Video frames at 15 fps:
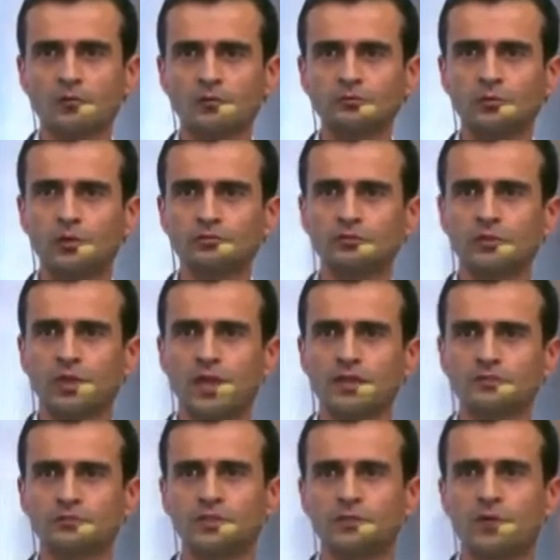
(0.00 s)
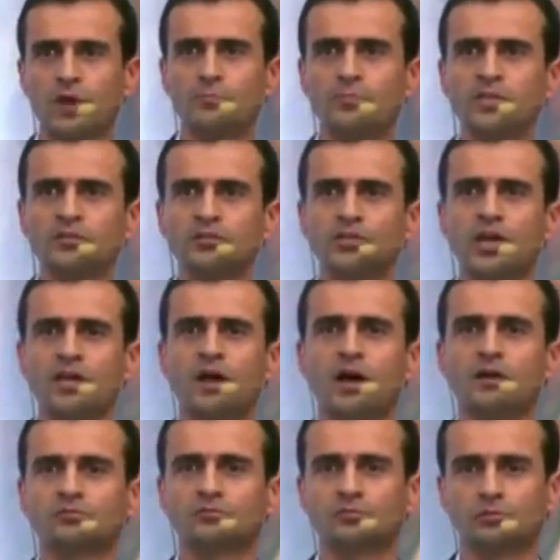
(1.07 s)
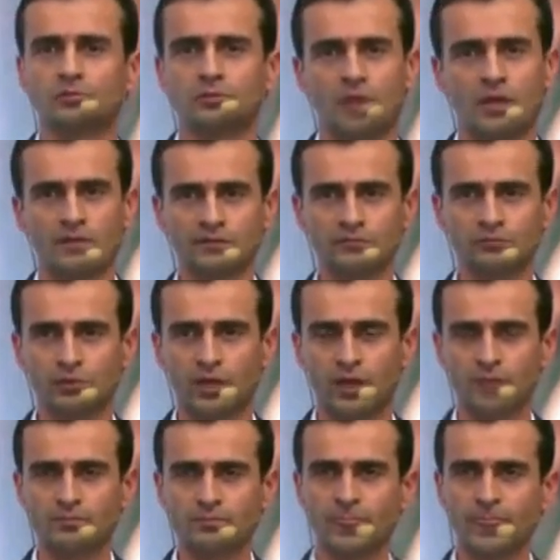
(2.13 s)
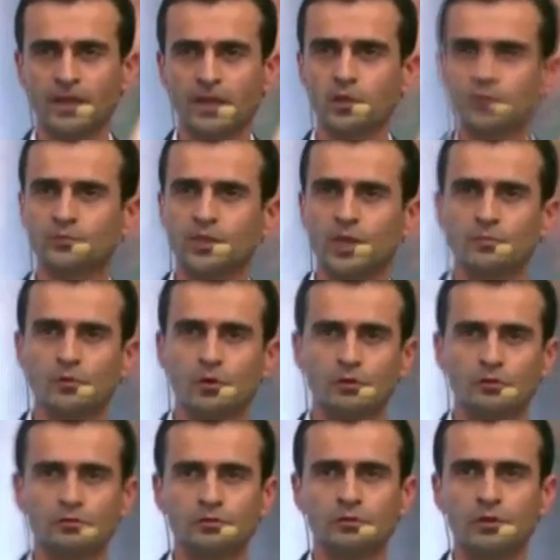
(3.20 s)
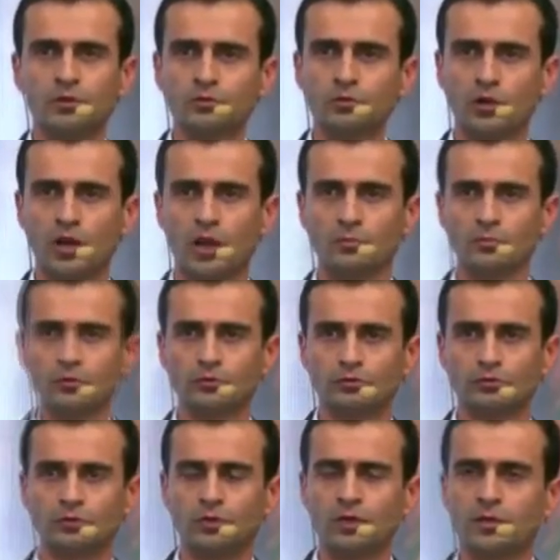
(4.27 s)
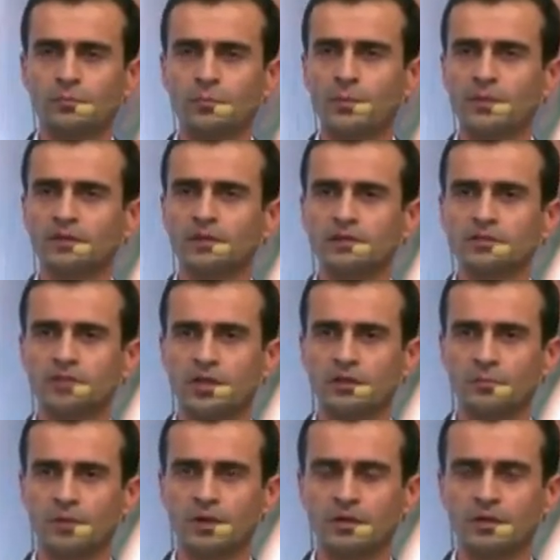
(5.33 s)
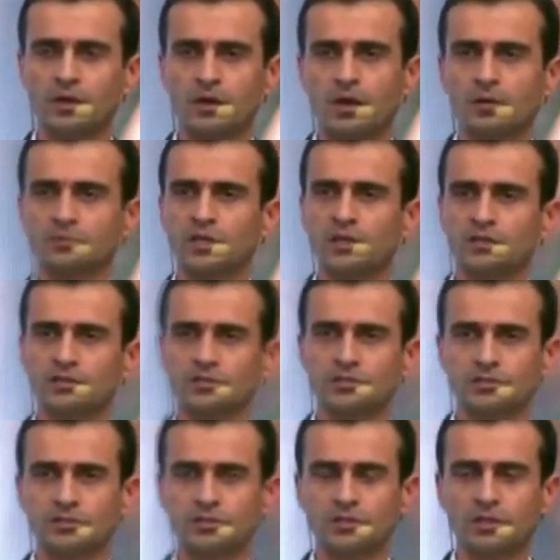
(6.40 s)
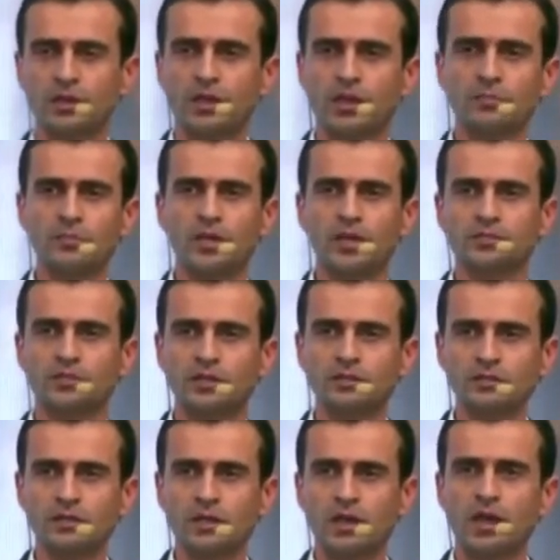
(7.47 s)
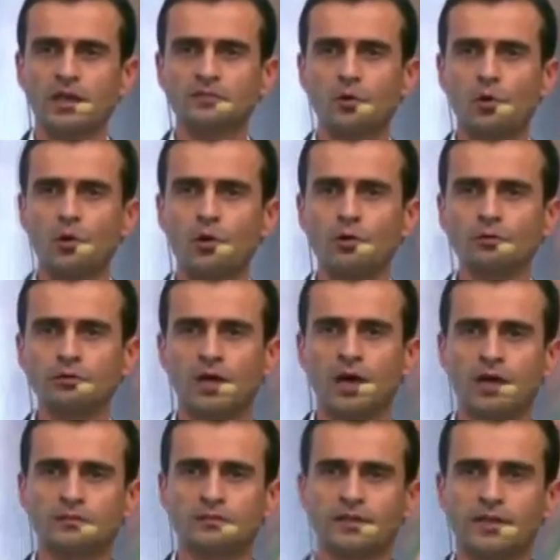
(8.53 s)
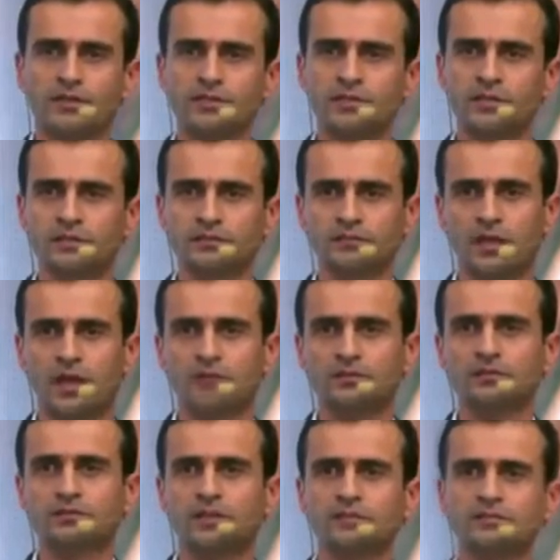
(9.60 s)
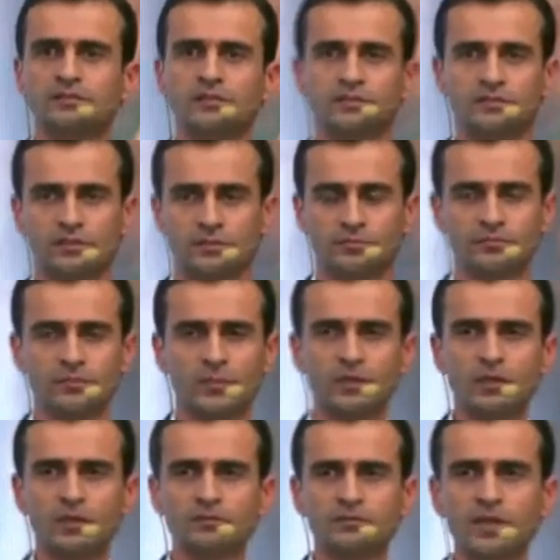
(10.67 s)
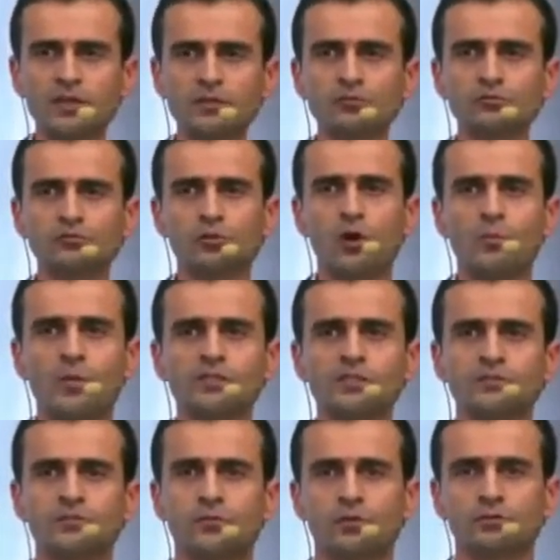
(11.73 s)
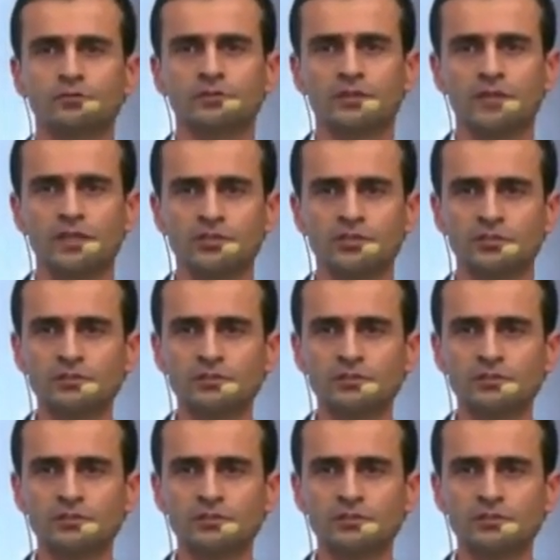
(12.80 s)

also like to give a big shout out to Levent Tura, Eyüp Temlioğlu, Gökhan Mülkü, Mehmet Ali Çakmak, Hamza Kaşıkçı, Emre Acar, and all the other engineers and the testing team. Thank you so much for the dedication,